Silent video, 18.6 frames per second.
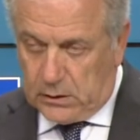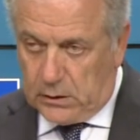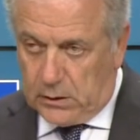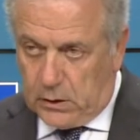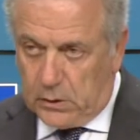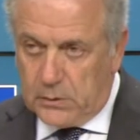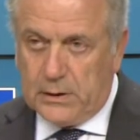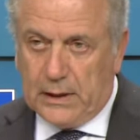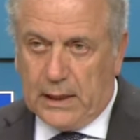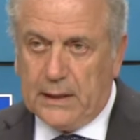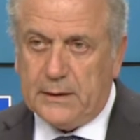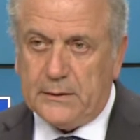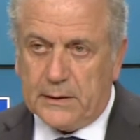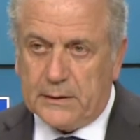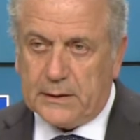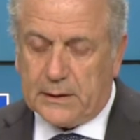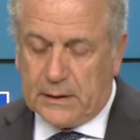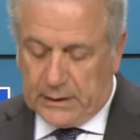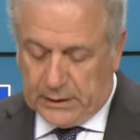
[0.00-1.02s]
online
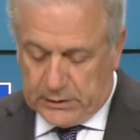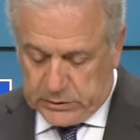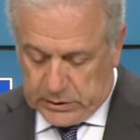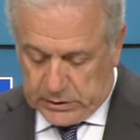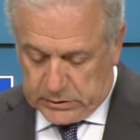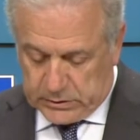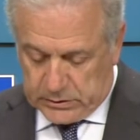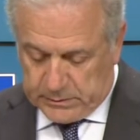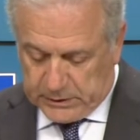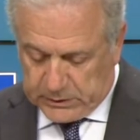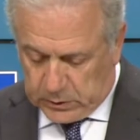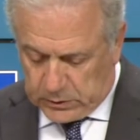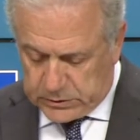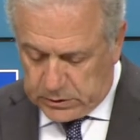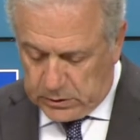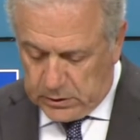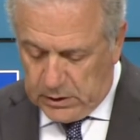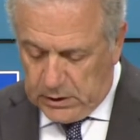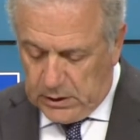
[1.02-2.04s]
radicalization, but
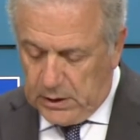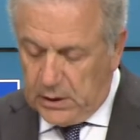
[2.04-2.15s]
also